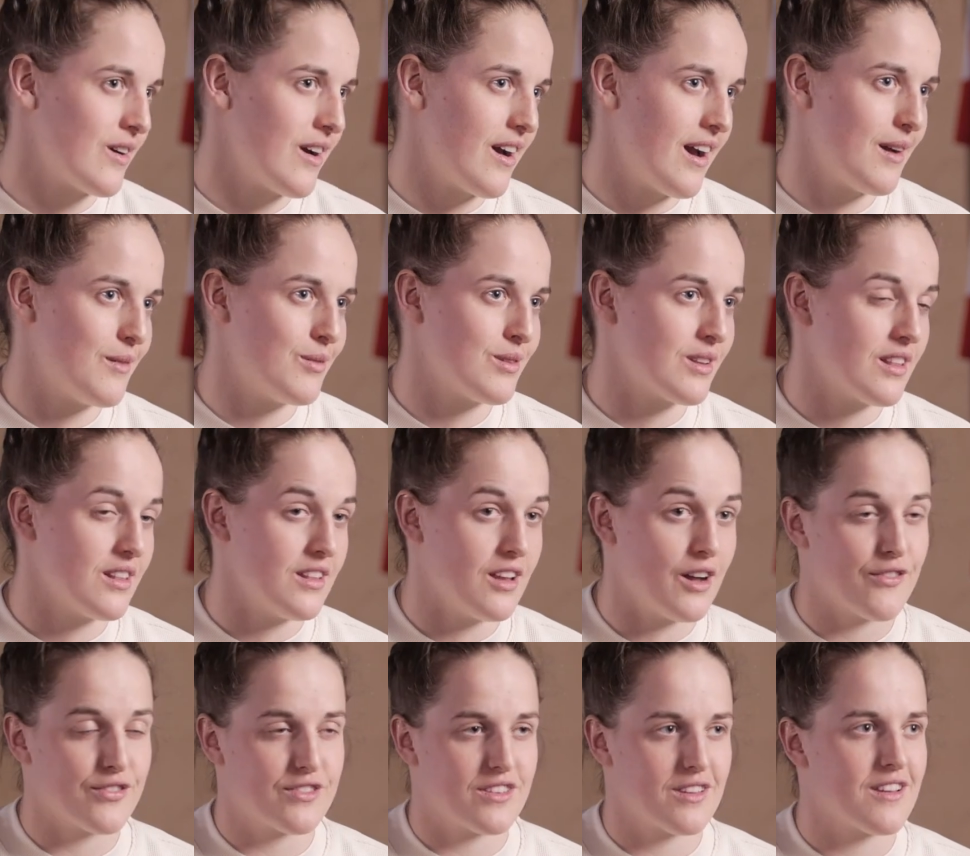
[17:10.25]
I would
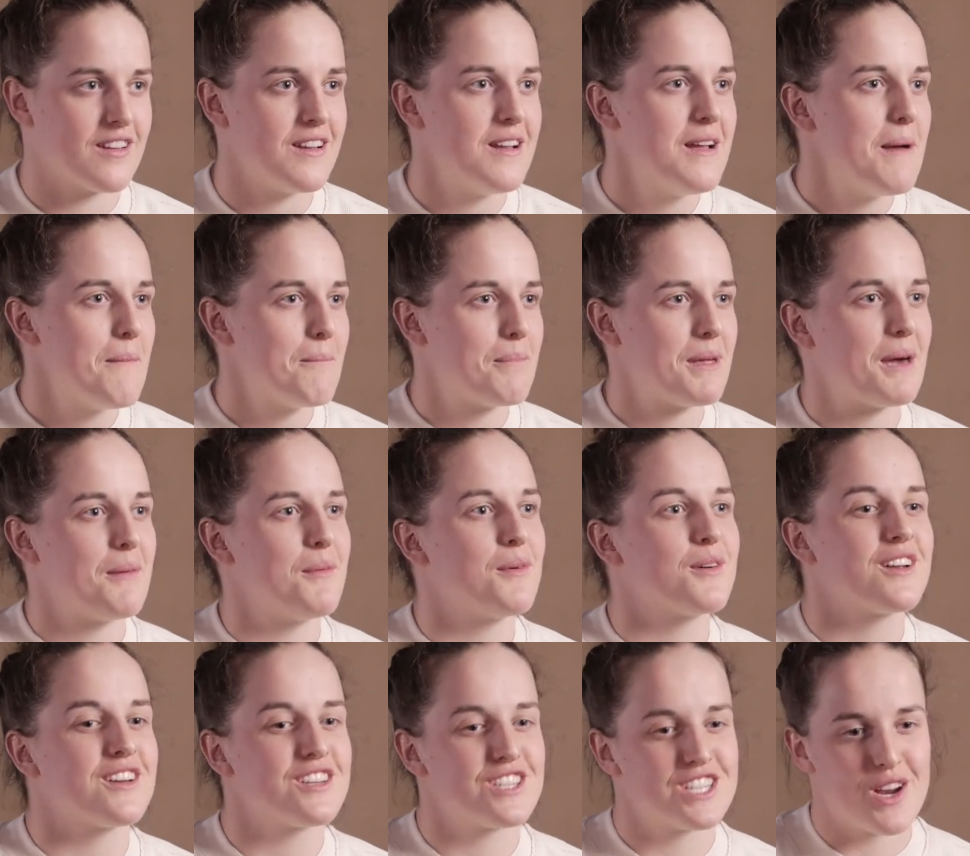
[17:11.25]
love to be able
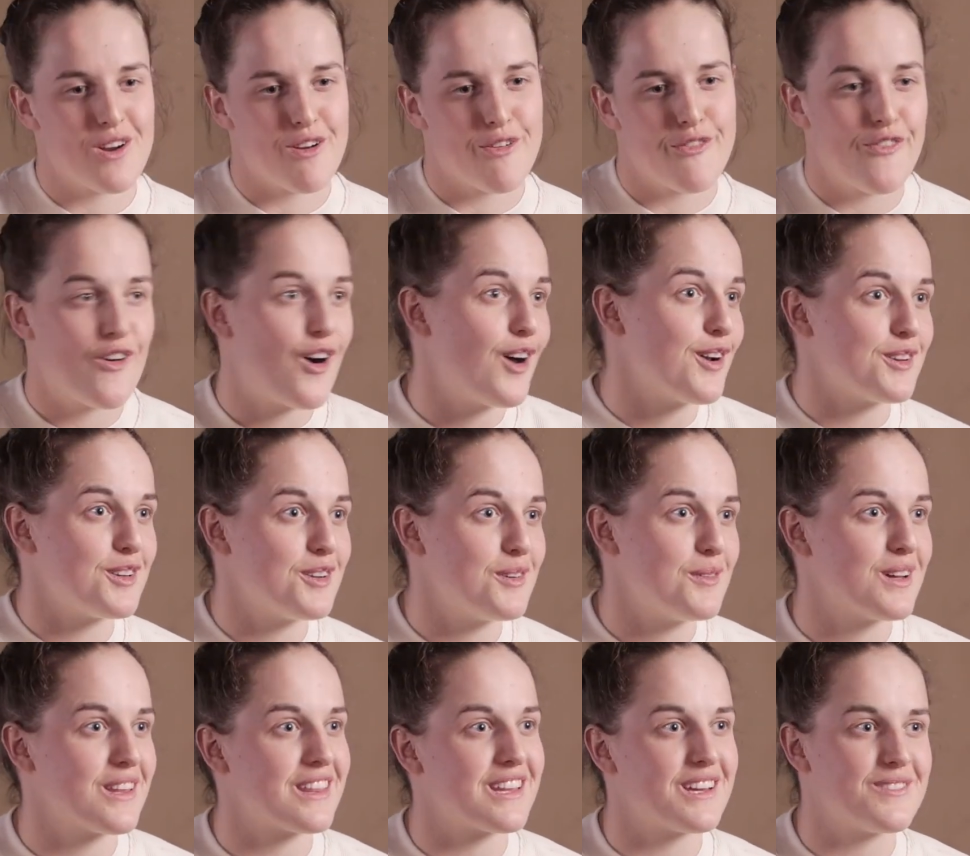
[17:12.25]
to share fondue
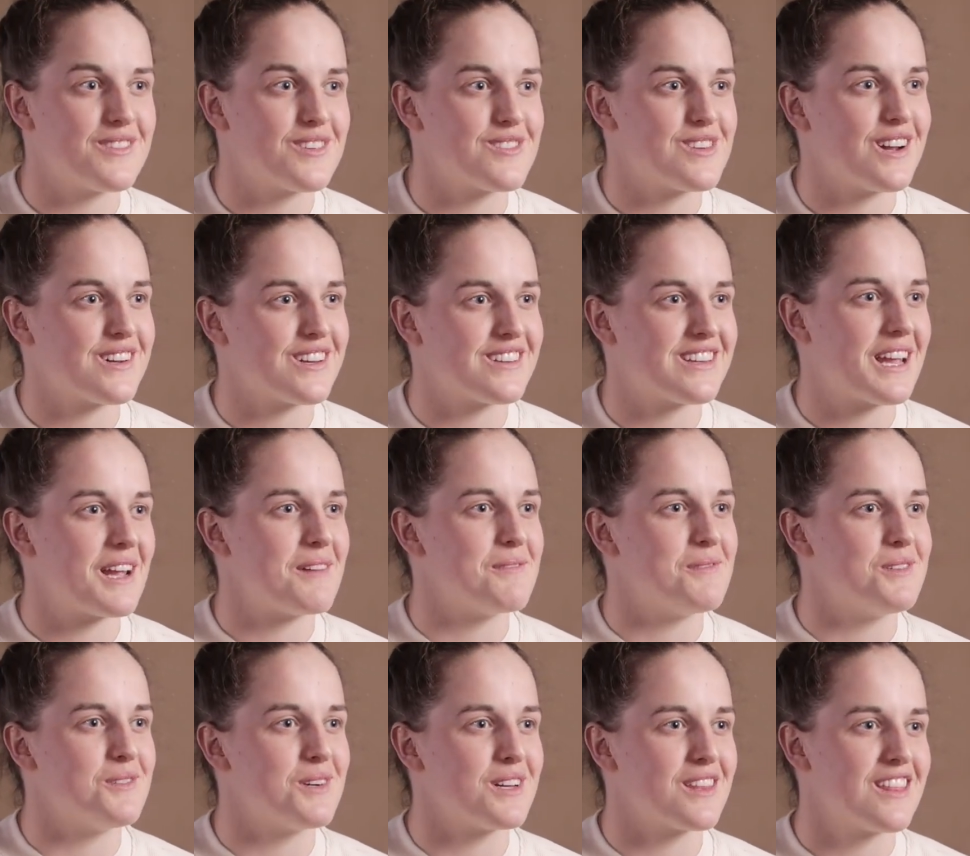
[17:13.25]
with him around a
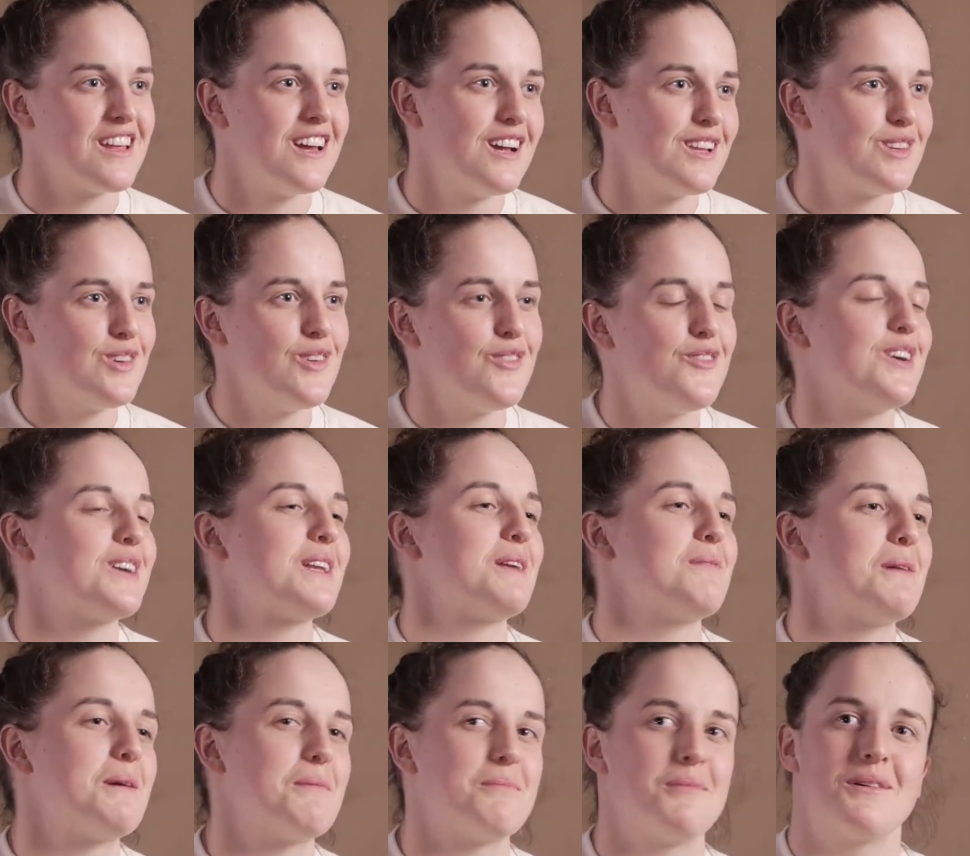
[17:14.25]
table with two funny
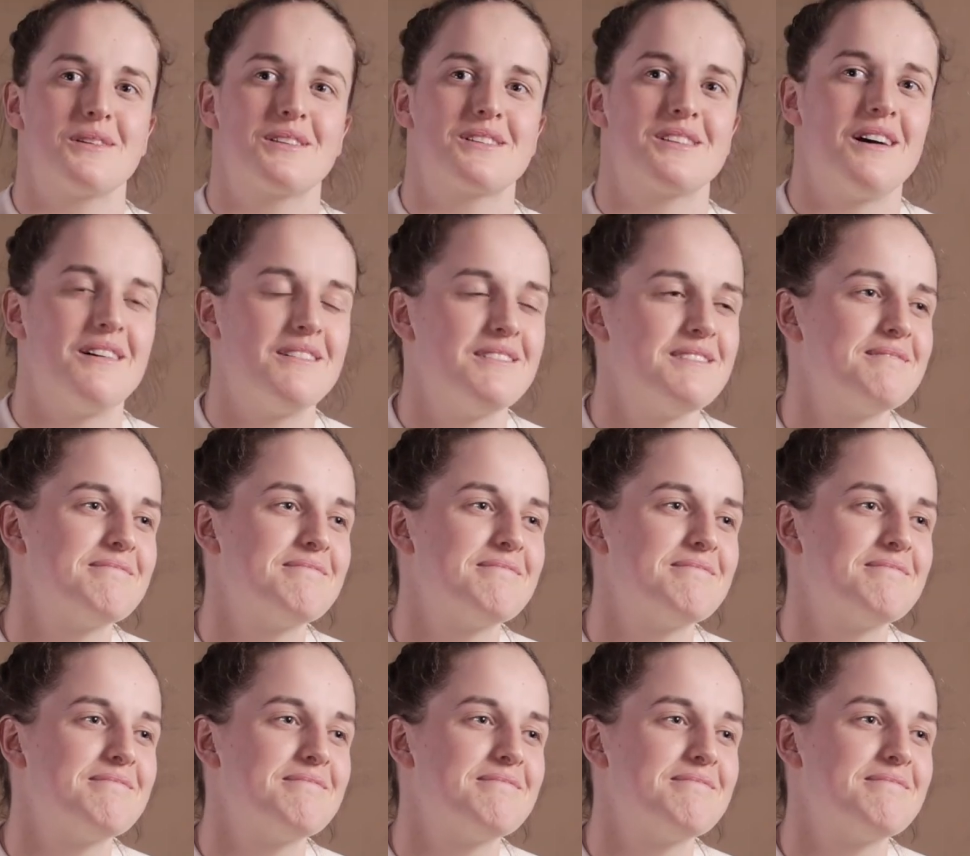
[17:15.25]
people. So.